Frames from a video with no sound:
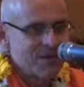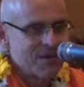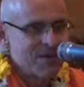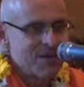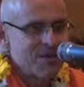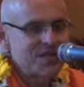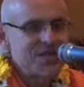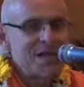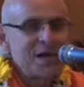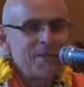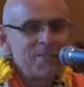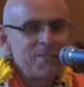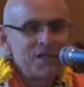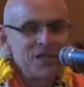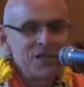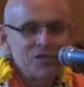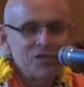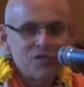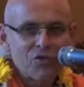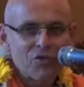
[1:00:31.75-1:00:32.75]
It is
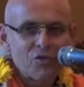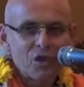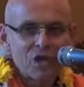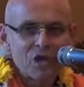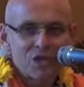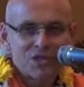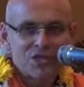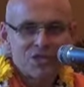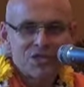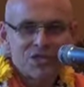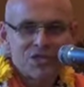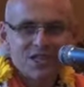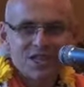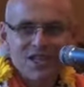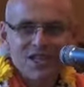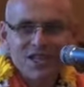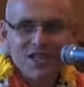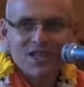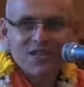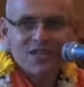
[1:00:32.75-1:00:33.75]
happening through us.
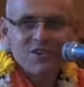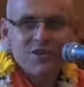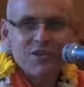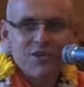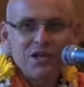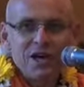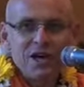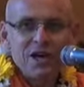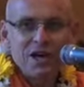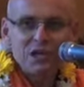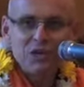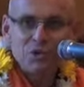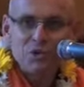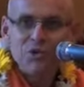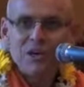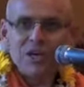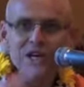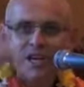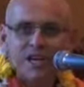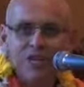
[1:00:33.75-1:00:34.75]
We are
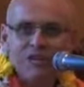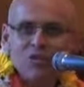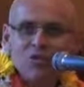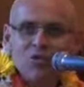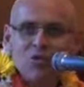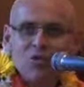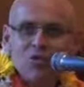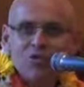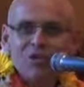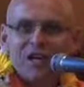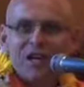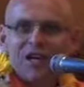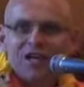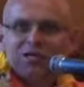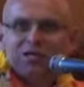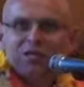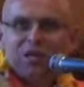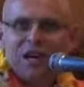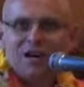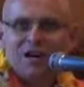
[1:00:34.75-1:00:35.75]
looking at the golden age